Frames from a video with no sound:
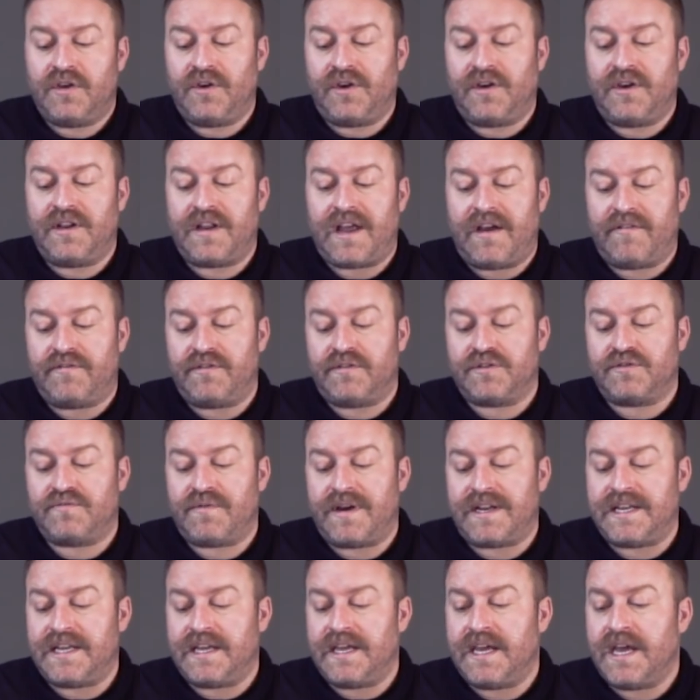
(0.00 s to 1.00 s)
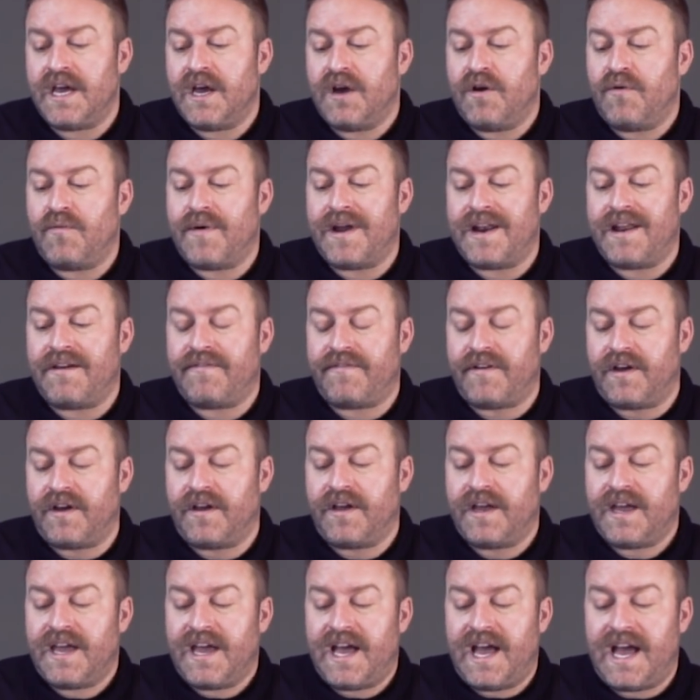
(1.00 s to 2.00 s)
You can have those ready
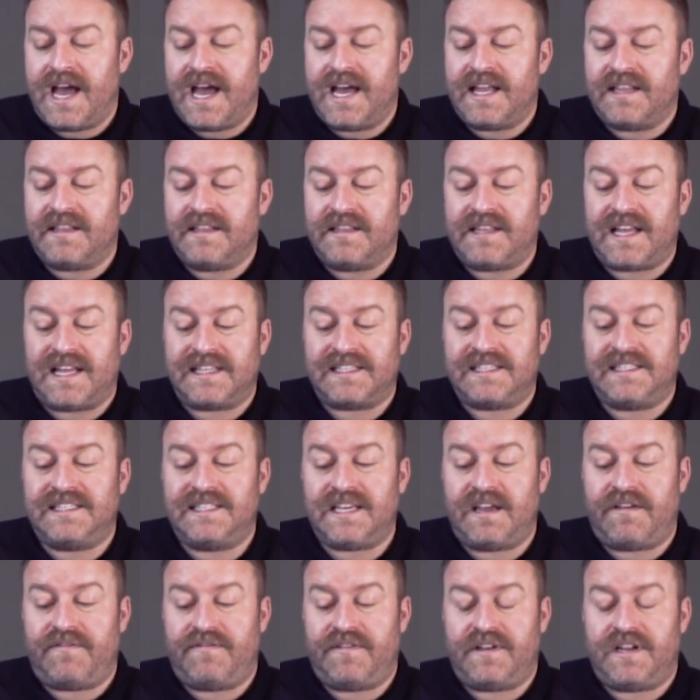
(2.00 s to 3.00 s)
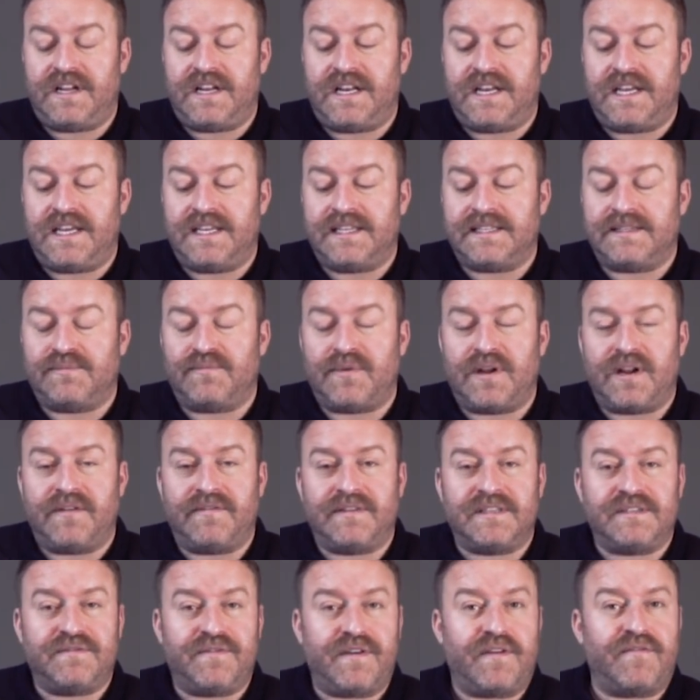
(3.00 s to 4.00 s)
whenever. And that's definitely one of
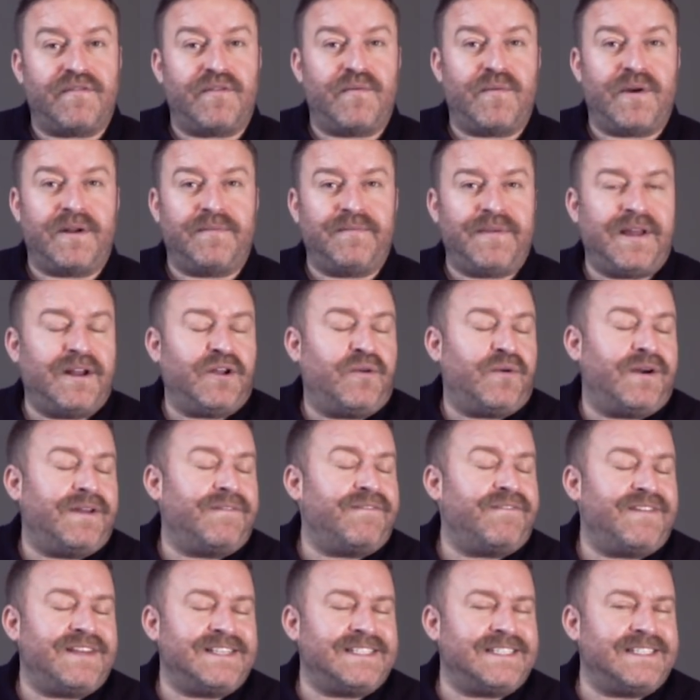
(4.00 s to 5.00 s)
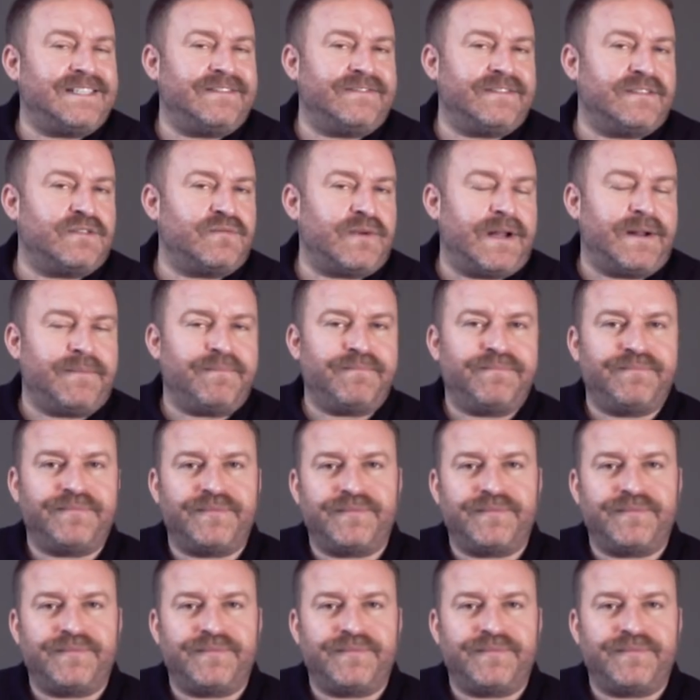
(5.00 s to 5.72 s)
his favorite ones, and quite festive as well.